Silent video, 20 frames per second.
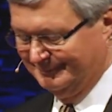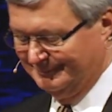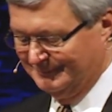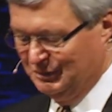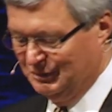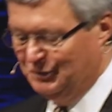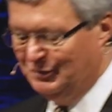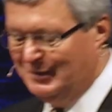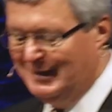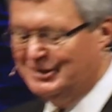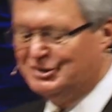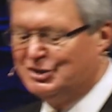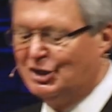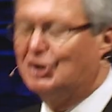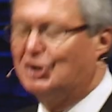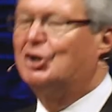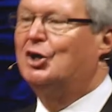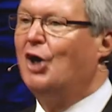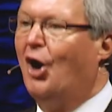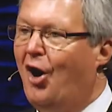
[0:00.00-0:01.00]
You need to
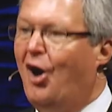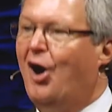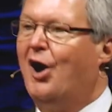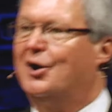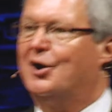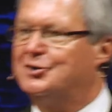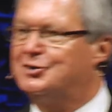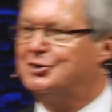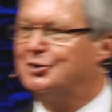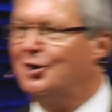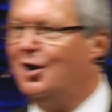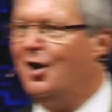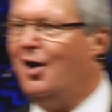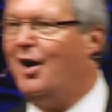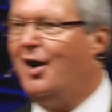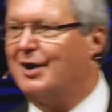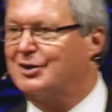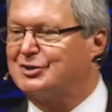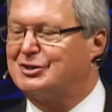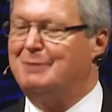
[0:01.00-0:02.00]
guard your
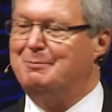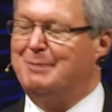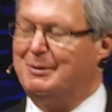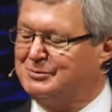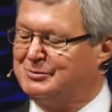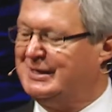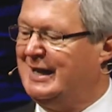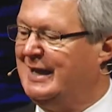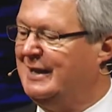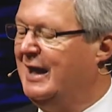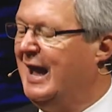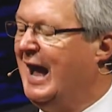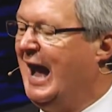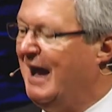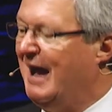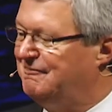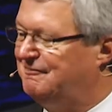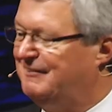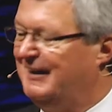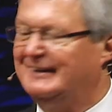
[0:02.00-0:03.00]
heart. Some people say,
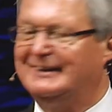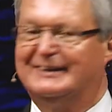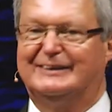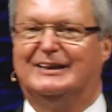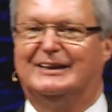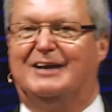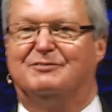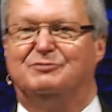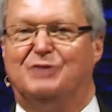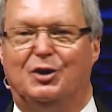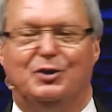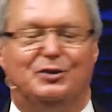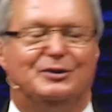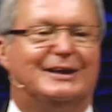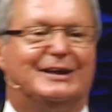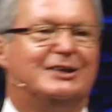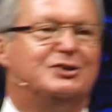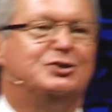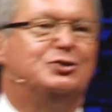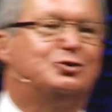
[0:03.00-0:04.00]
I fell in love. No, you
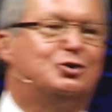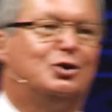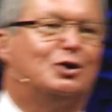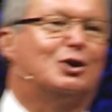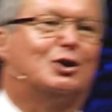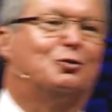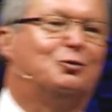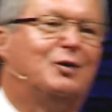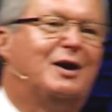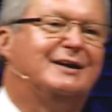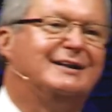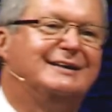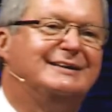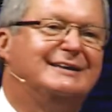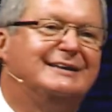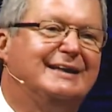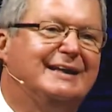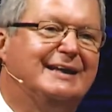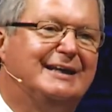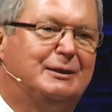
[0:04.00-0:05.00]
didn't. You took a running
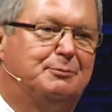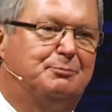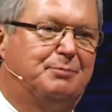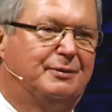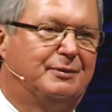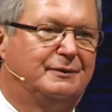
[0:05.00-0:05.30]
leap.